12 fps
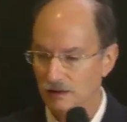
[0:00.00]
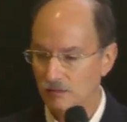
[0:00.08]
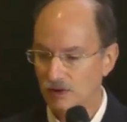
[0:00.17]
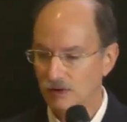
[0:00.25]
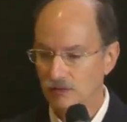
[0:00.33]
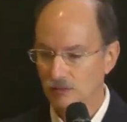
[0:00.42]

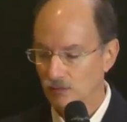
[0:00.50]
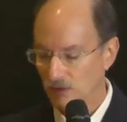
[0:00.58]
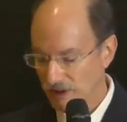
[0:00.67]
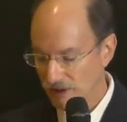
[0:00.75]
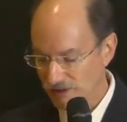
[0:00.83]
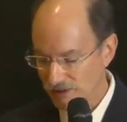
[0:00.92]
Well,
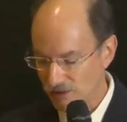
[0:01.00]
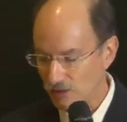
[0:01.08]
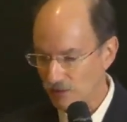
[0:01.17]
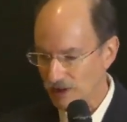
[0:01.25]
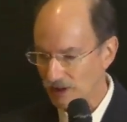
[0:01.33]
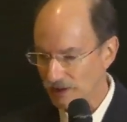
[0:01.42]
what else is
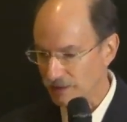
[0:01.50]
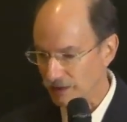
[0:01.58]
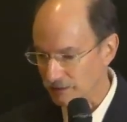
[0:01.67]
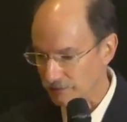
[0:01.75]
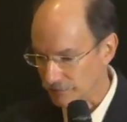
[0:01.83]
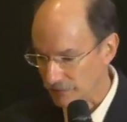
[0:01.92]
going on
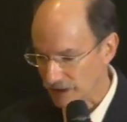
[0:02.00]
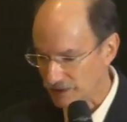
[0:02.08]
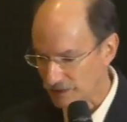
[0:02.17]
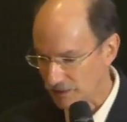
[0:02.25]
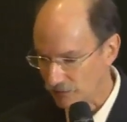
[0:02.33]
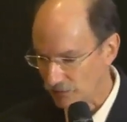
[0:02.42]
then?
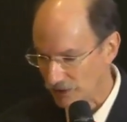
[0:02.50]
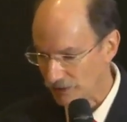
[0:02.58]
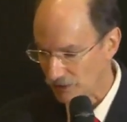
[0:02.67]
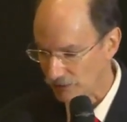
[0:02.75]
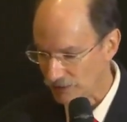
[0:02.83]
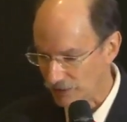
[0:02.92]
Let's see if we
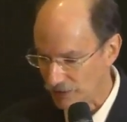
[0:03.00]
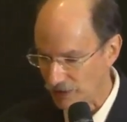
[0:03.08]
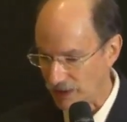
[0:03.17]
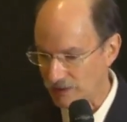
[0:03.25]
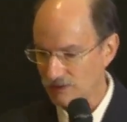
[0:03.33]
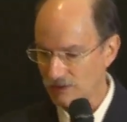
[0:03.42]
can go to the next.